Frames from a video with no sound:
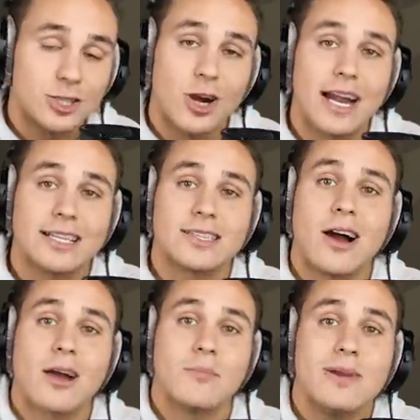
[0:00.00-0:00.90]
tried to
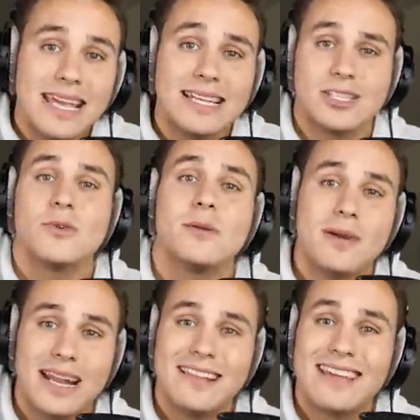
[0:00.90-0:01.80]
talk me into
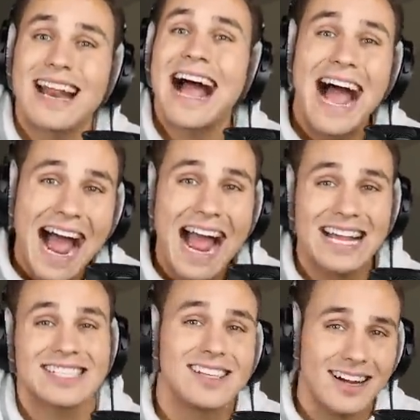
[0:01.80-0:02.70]
admitting that
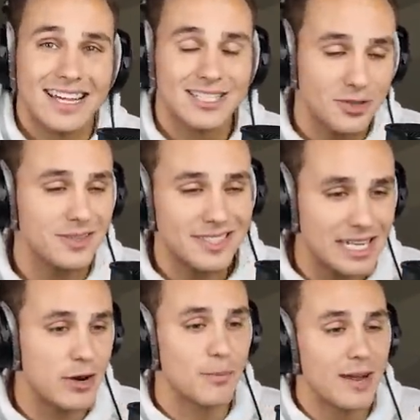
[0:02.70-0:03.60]
I snuck into his
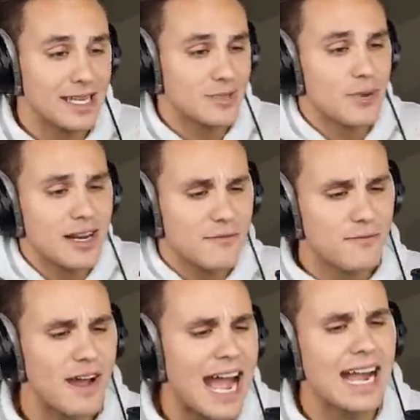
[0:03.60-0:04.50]
secret base when in
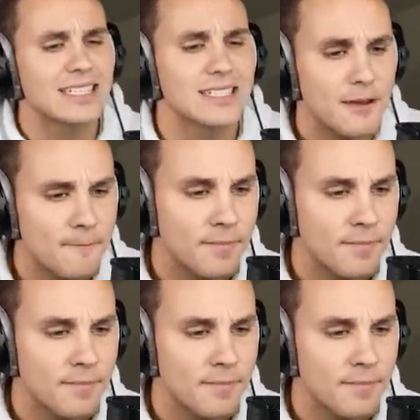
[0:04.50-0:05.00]
fact,